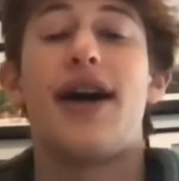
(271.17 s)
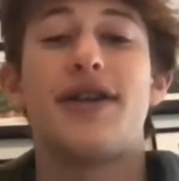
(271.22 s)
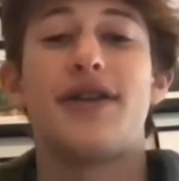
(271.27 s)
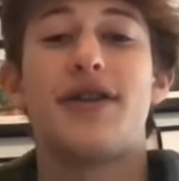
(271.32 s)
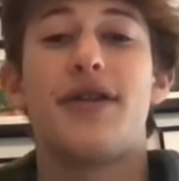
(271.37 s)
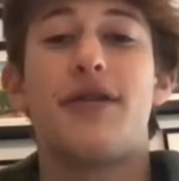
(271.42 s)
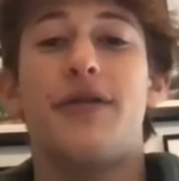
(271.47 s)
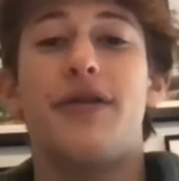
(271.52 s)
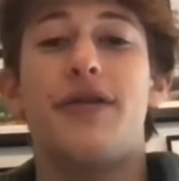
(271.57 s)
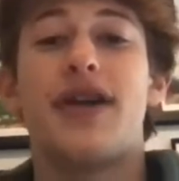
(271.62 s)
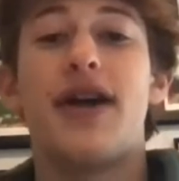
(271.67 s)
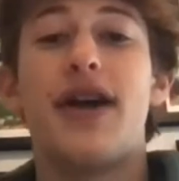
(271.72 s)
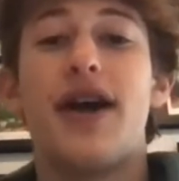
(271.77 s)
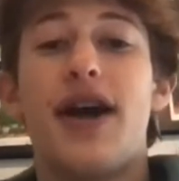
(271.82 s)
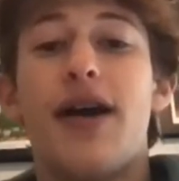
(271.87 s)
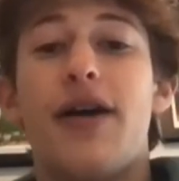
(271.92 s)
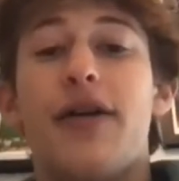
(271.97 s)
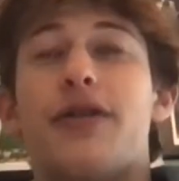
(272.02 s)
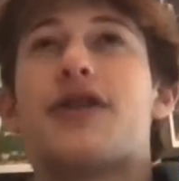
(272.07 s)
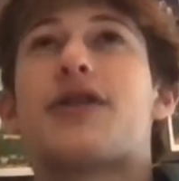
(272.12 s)
So it
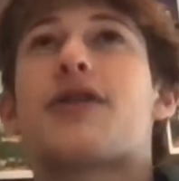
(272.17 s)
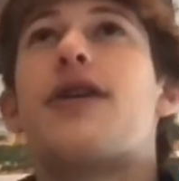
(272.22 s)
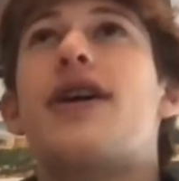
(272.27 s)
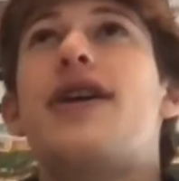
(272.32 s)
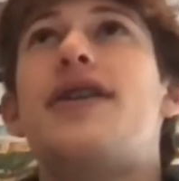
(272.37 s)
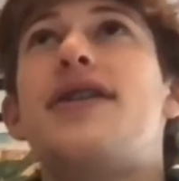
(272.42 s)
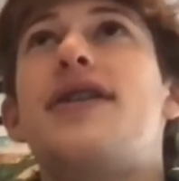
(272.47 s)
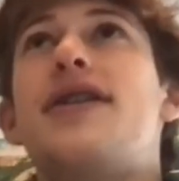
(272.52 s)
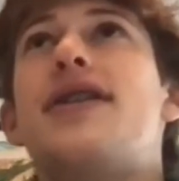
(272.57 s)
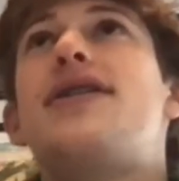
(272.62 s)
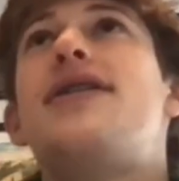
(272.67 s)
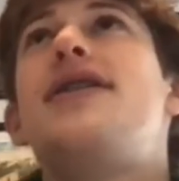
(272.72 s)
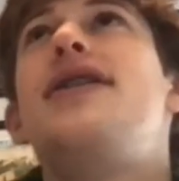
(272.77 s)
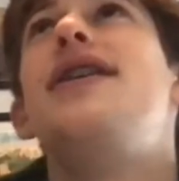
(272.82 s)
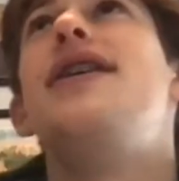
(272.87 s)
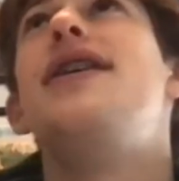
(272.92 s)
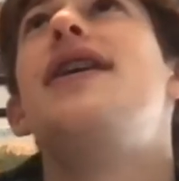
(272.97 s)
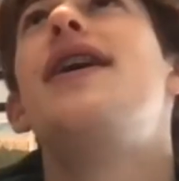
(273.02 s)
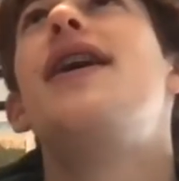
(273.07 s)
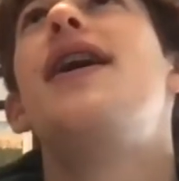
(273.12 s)
was crazy to
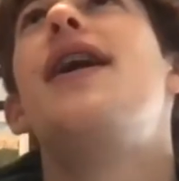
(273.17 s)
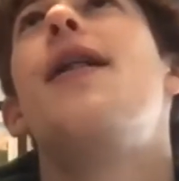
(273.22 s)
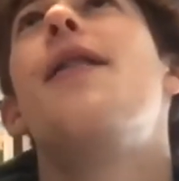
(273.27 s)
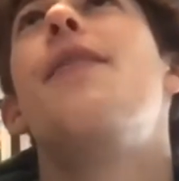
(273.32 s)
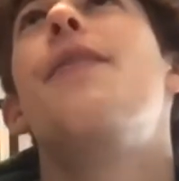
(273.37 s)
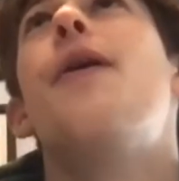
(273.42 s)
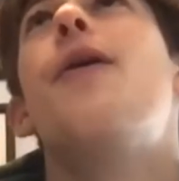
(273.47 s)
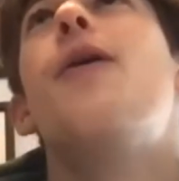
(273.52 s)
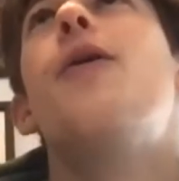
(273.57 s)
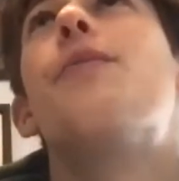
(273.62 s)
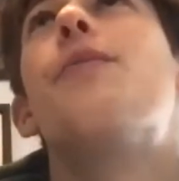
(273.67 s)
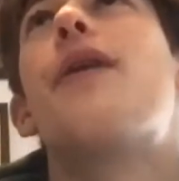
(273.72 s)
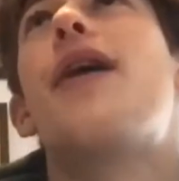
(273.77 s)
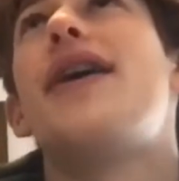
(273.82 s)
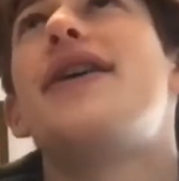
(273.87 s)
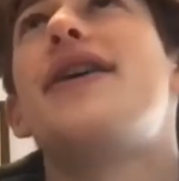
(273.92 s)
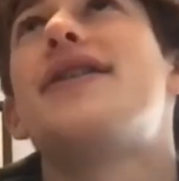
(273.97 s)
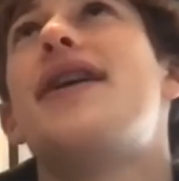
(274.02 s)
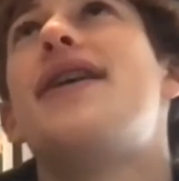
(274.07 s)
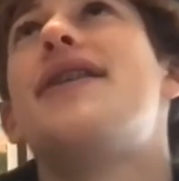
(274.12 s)
see the whole
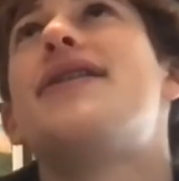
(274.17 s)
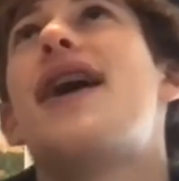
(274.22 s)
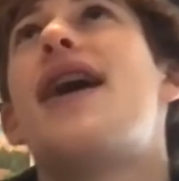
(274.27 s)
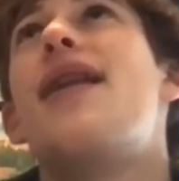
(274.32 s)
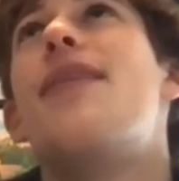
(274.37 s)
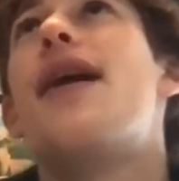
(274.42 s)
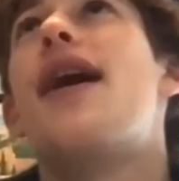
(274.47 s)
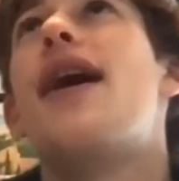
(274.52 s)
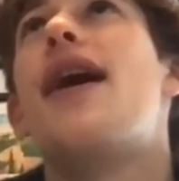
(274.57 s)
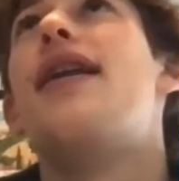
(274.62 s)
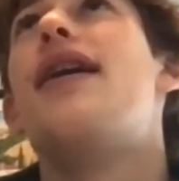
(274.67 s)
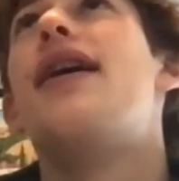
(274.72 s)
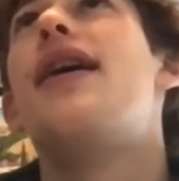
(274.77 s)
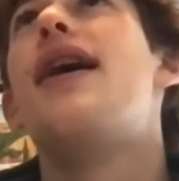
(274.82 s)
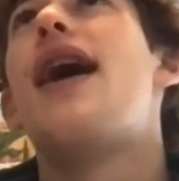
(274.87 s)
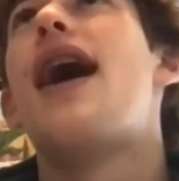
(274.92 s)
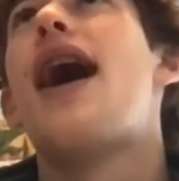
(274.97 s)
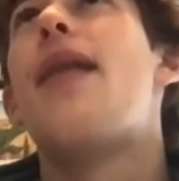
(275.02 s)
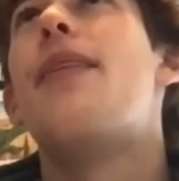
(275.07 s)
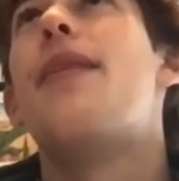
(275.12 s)
process. And then
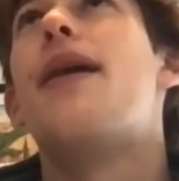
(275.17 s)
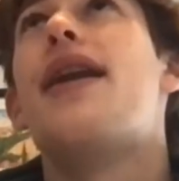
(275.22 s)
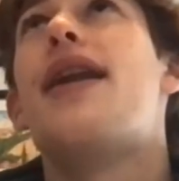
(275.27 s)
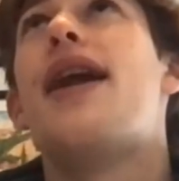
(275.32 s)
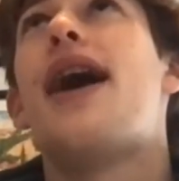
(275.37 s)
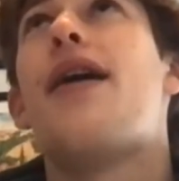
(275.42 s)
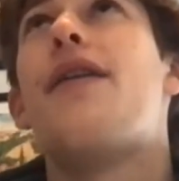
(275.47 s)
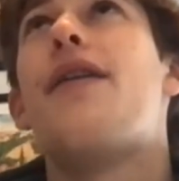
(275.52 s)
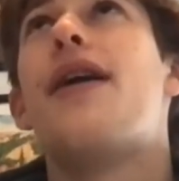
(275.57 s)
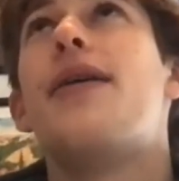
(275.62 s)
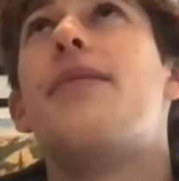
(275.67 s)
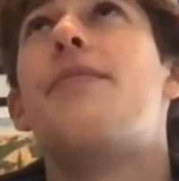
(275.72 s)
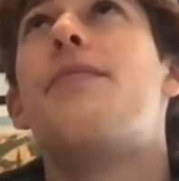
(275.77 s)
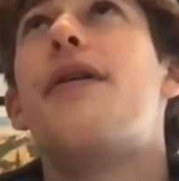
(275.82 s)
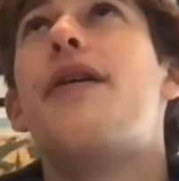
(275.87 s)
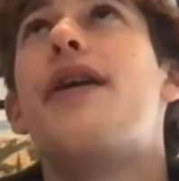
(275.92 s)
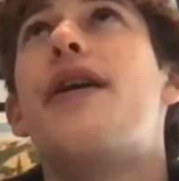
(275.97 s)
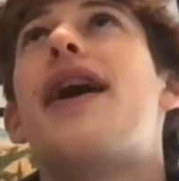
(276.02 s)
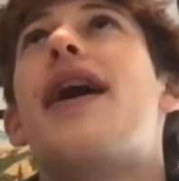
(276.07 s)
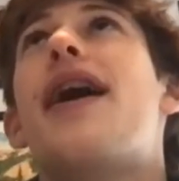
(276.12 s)
how they
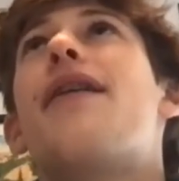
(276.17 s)
put it out in